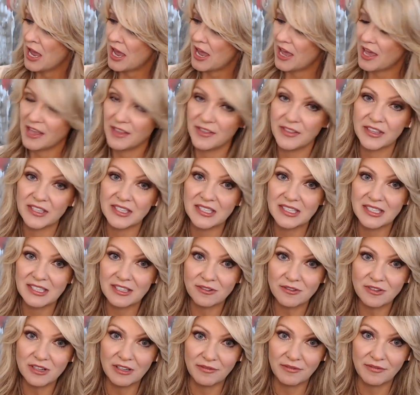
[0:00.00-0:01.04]
and the
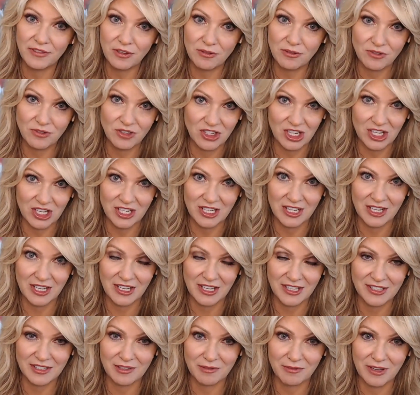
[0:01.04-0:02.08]
silk infusion
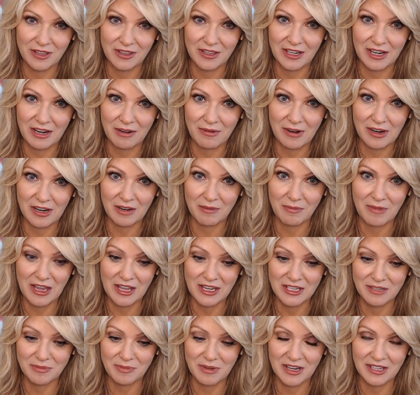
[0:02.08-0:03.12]
is the one that I
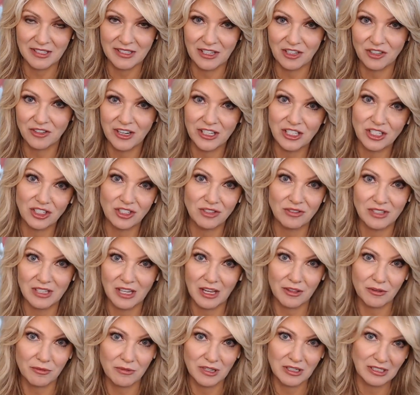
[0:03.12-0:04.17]
recommend, because I tried to use the
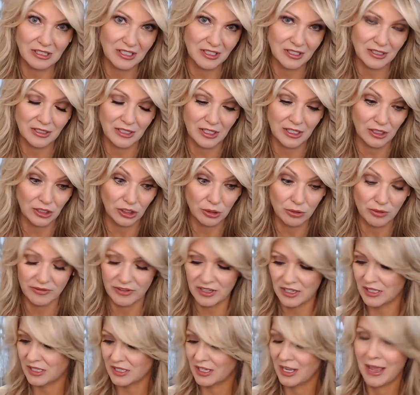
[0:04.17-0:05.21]
other one in lieu of
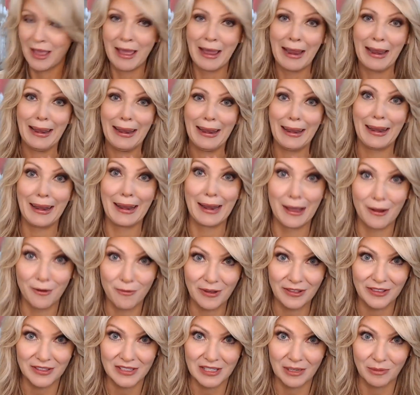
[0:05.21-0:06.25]
this, not
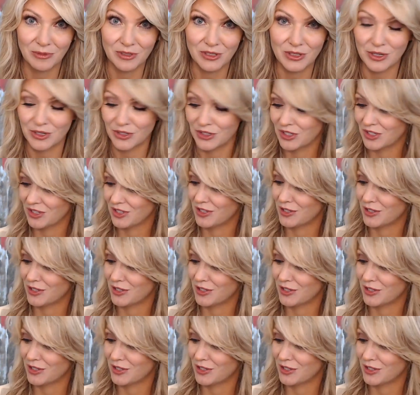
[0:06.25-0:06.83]
quite the same results.